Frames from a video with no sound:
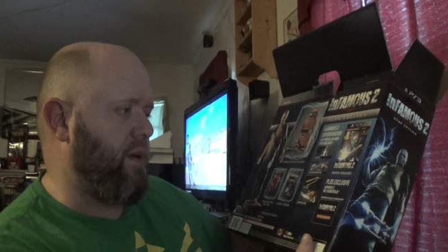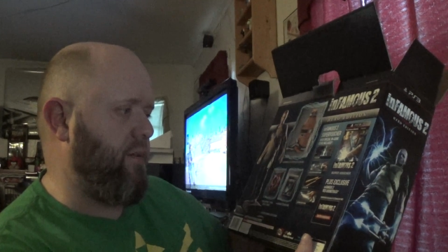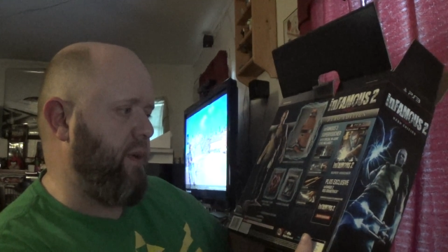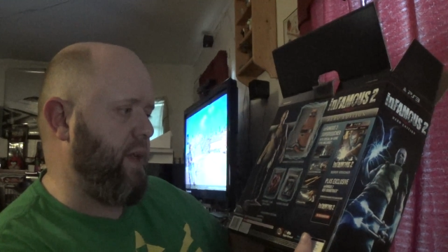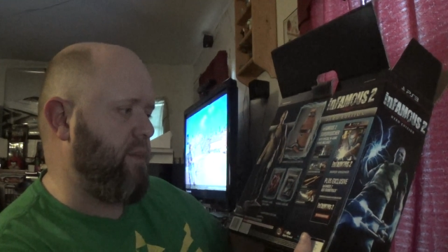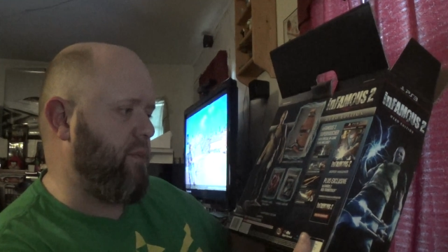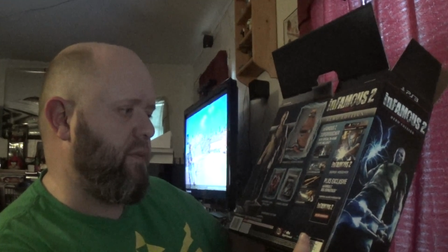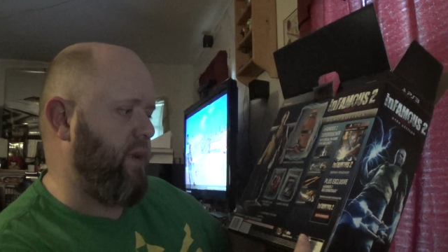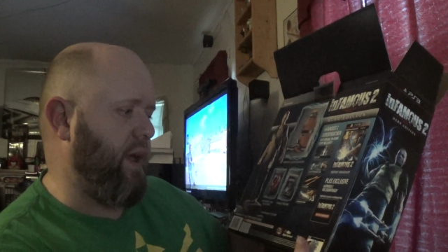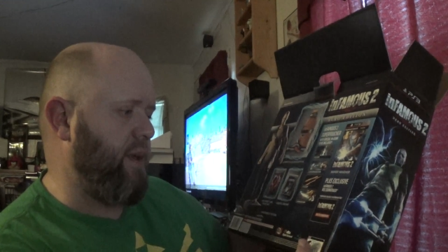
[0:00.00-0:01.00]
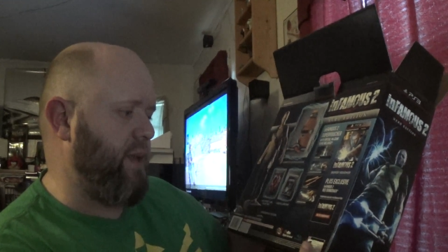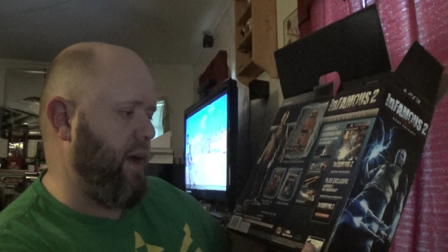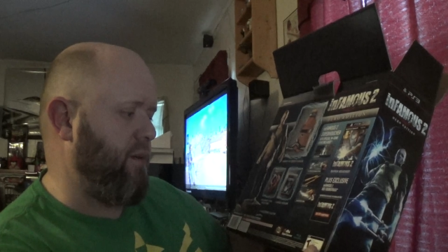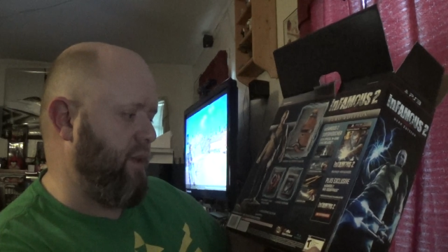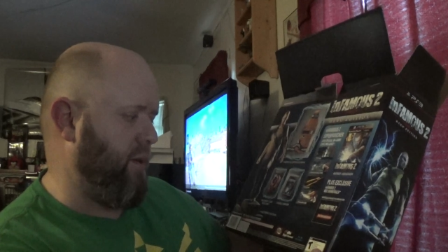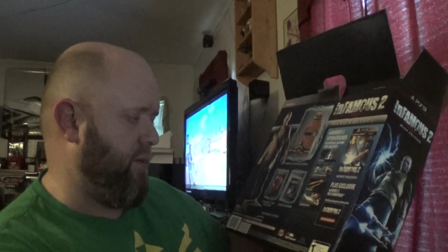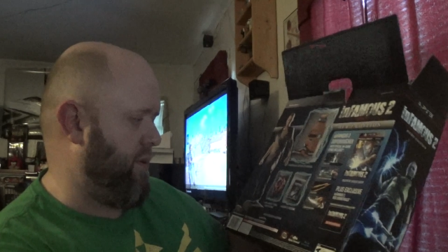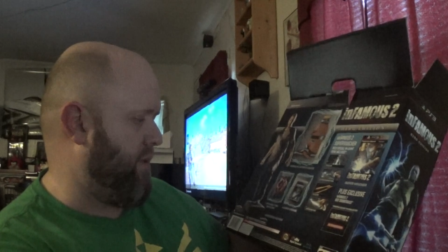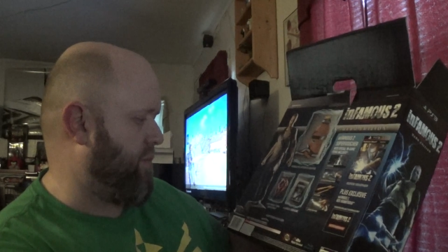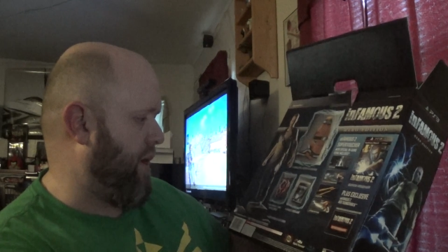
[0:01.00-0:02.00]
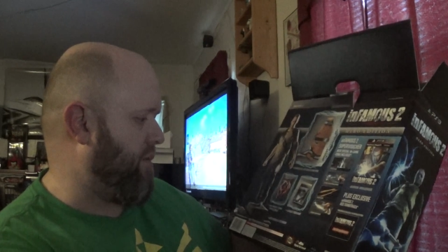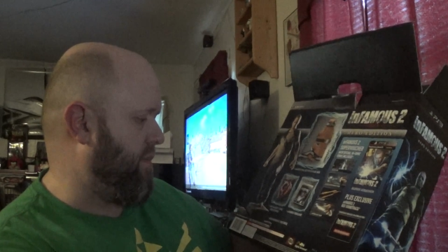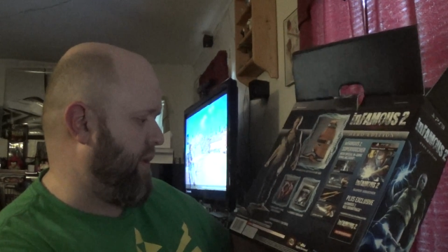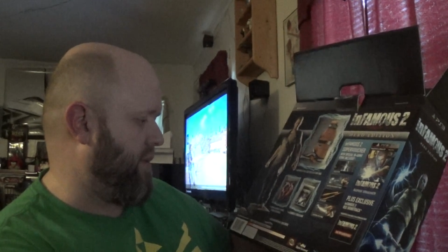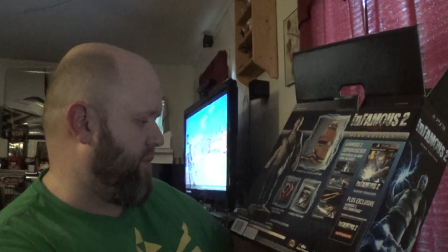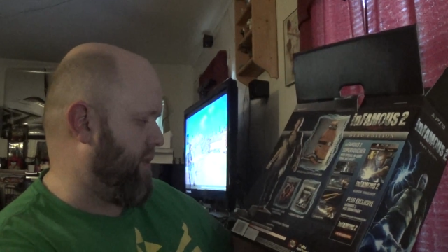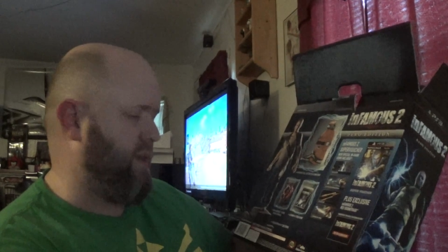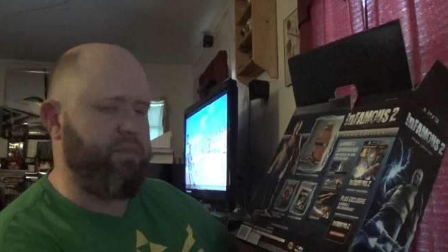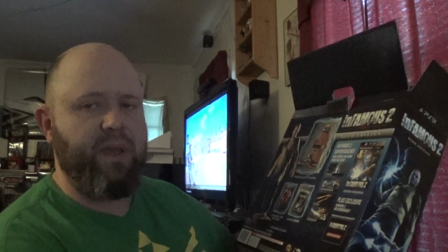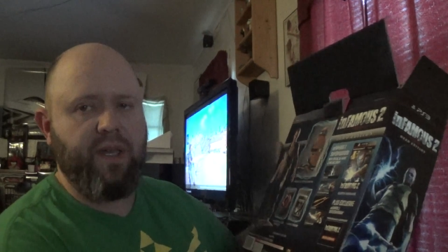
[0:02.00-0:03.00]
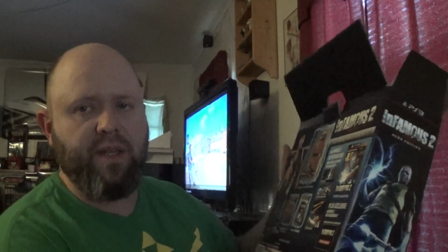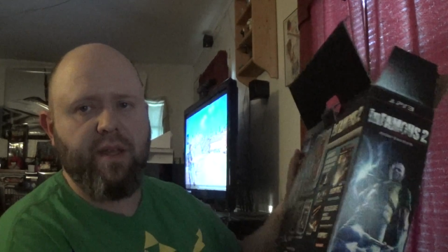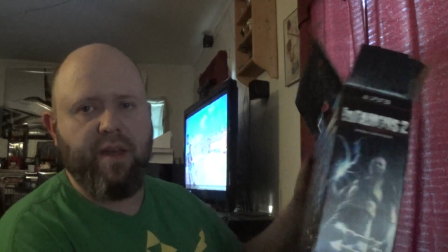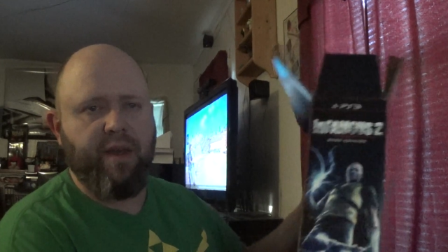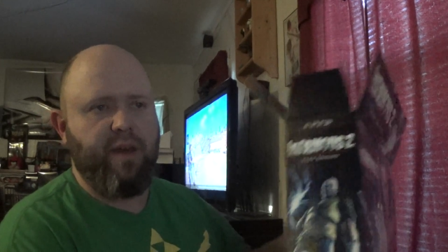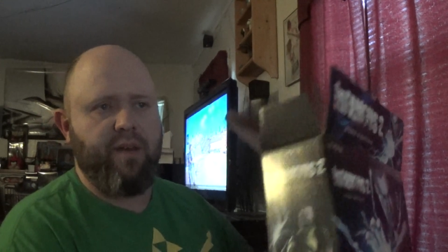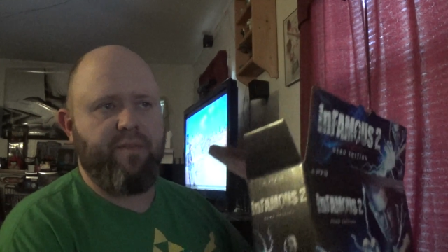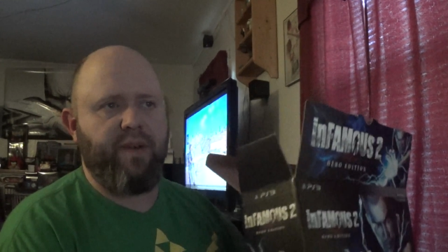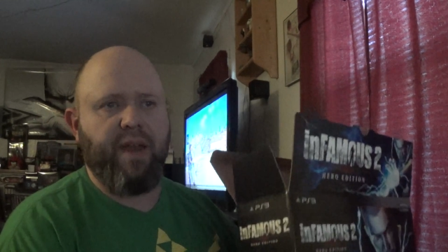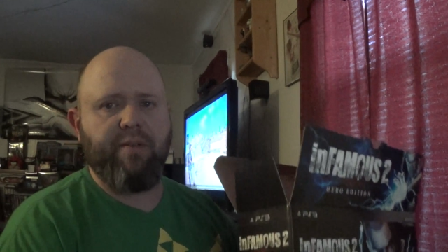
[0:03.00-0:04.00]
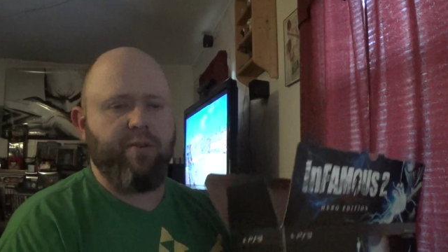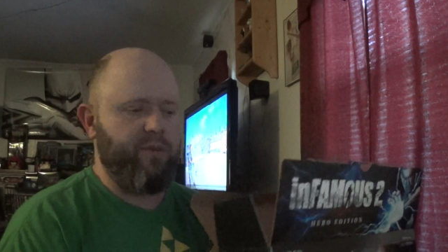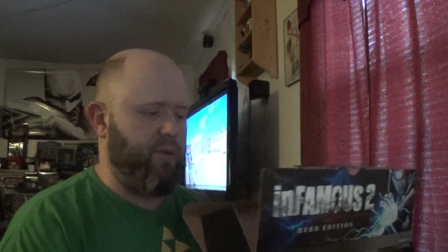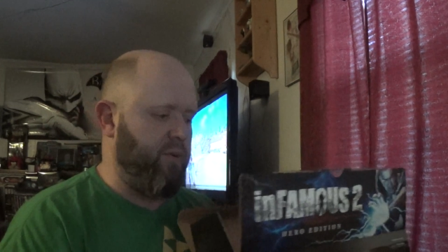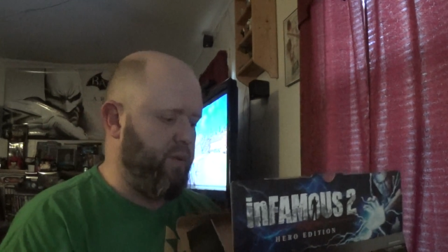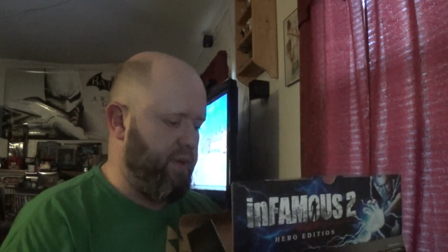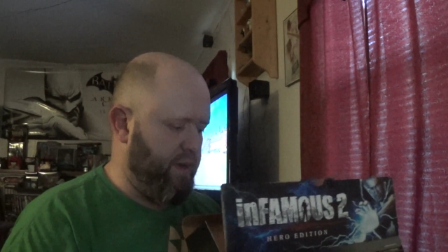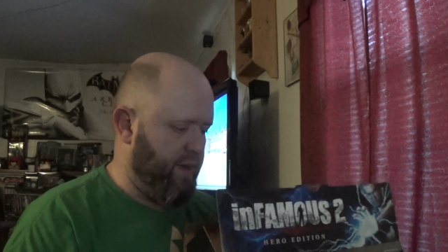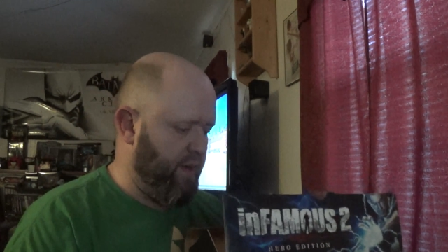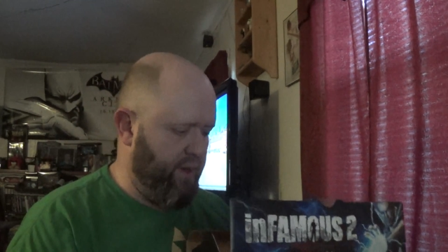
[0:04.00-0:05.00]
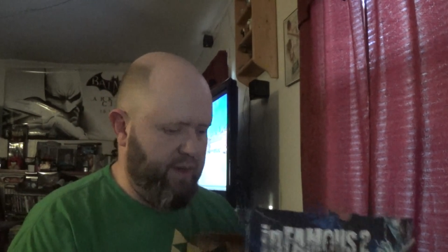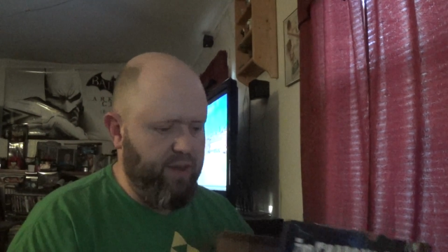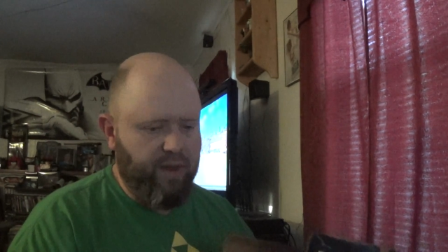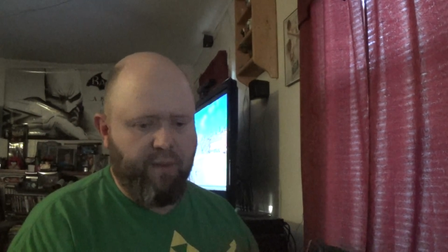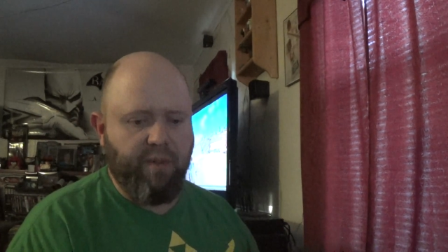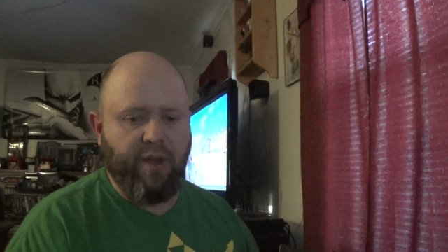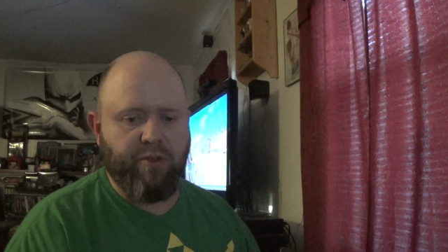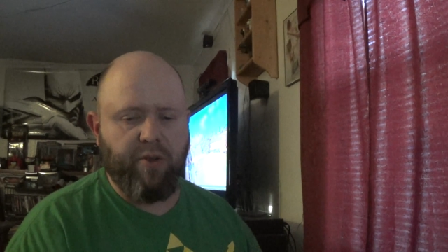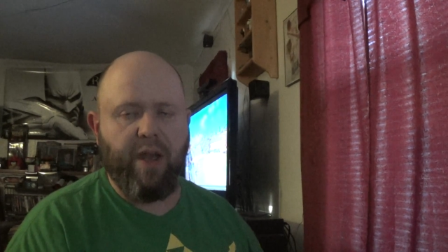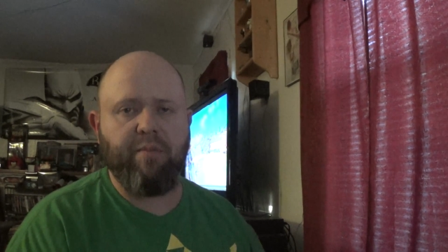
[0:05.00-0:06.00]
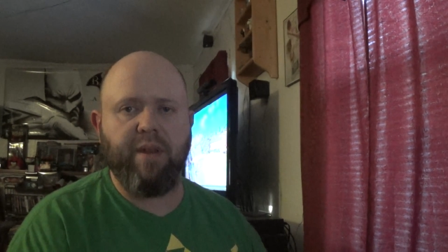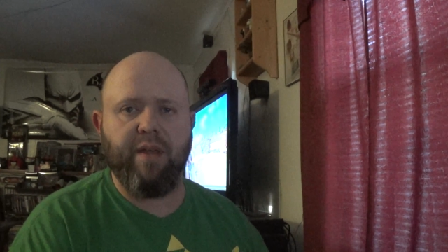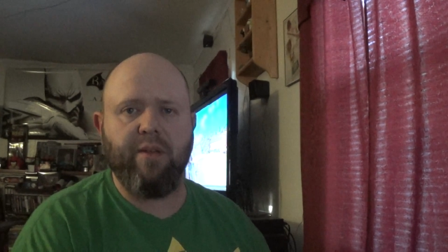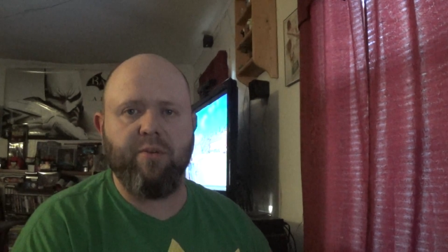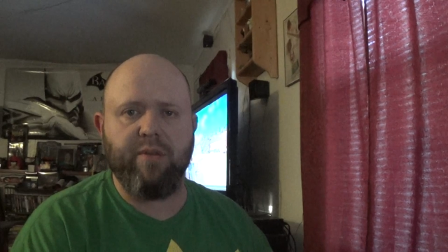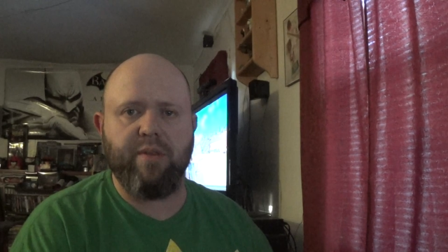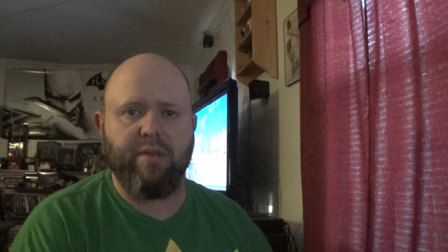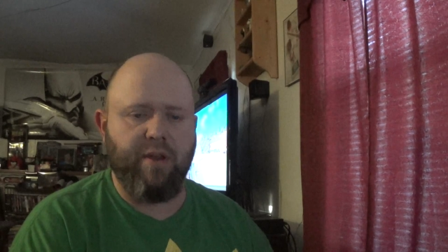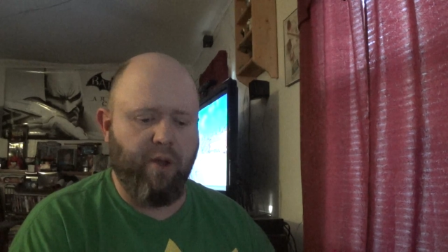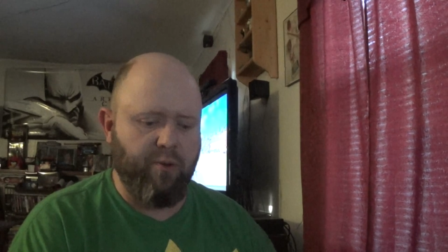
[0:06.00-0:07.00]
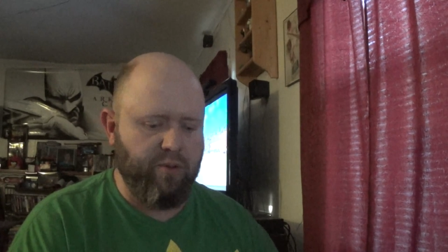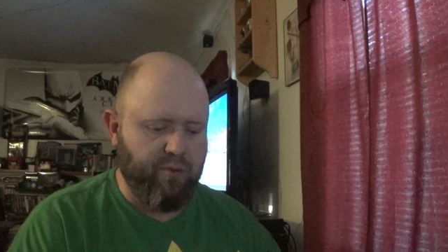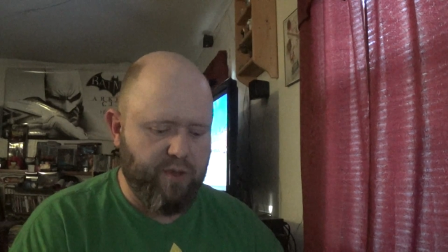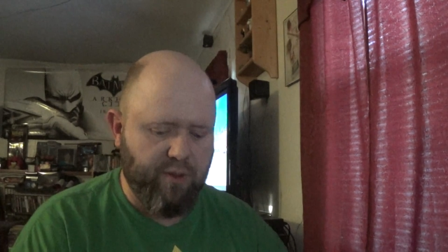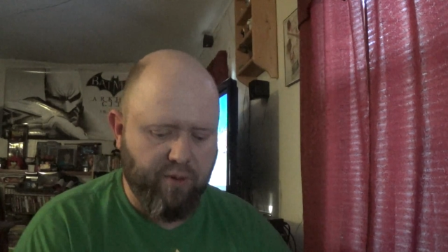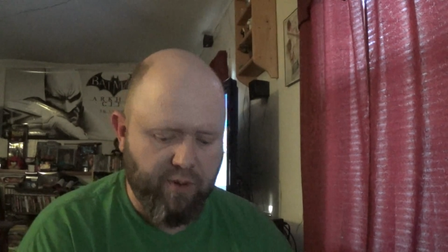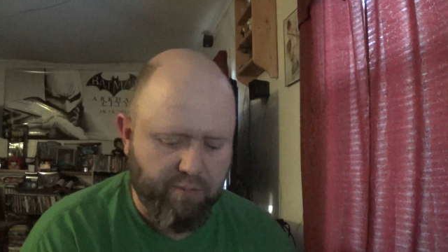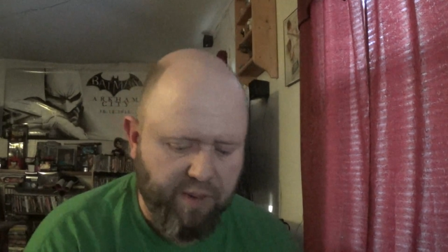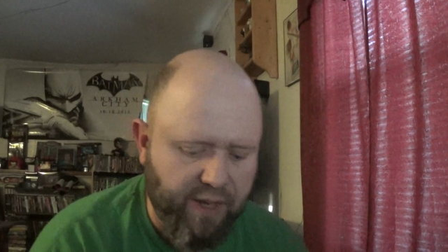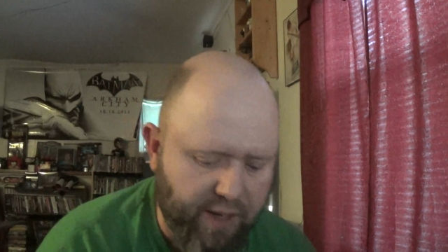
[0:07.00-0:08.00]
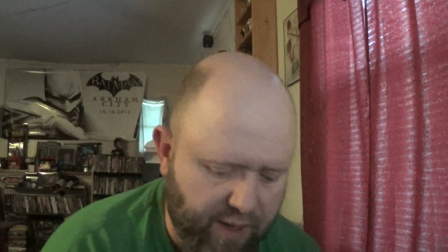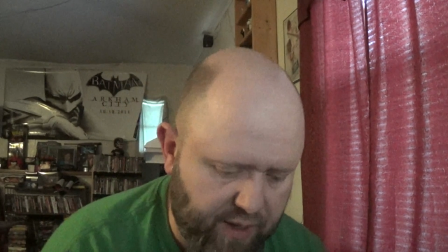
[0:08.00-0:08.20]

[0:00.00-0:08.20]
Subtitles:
available via download. The problem is, with this being 5 years old, I'm not sure how many of those codes are still going to be,